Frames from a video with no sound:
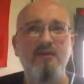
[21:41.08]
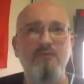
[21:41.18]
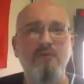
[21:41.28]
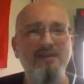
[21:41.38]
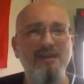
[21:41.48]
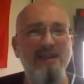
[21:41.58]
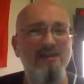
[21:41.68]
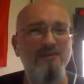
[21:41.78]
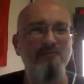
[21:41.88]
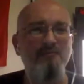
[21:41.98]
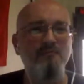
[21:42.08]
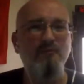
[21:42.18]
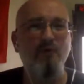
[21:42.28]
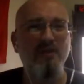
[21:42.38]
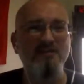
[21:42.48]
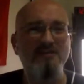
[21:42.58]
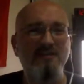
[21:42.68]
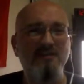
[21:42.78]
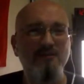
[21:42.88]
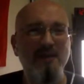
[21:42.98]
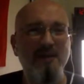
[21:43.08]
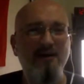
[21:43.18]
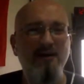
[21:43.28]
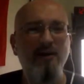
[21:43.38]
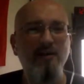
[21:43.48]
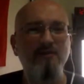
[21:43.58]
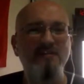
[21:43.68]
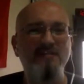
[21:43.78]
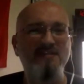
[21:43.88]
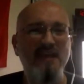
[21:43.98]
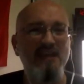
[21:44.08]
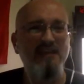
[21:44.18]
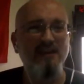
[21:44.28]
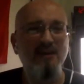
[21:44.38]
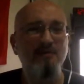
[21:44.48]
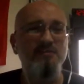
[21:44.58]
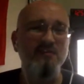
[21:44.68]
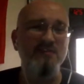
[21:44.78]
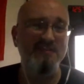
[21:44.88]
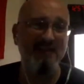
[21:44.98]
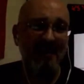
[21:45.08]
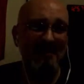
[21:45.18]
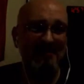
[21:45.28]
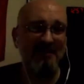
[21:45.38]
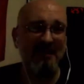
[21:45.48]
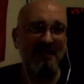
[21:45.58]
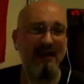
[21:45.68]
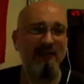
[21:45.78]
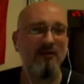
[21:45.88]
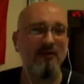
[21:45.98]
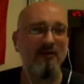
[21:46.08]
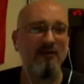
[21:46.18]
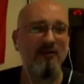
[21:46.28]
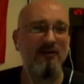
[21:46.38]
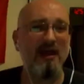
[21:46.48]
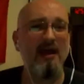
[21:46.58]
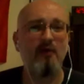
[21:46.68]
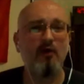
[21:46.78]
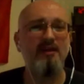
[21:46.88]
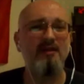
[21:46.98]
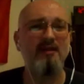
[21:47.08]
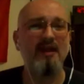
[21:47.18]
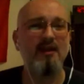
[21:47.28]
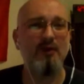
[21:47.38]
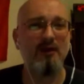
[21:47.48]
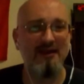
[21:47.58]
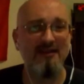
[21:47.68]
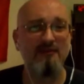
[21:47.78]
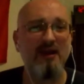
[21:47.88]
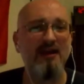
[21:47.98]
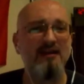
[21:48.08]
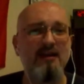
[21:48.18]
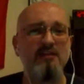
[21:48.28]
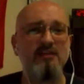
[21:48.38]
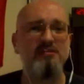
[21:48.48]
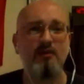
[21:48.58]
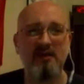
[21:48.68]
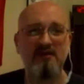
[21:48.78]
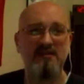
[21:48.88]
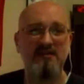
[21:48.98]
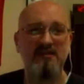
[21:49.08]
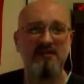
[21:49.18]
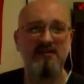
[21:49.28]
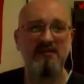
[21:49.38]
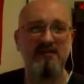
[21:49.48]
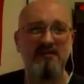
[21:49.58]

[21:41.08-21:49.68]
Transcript: right now. I'm more concerned about all of us standing up to the state together, and I, I think a moment like we're in right now. You talk about this dark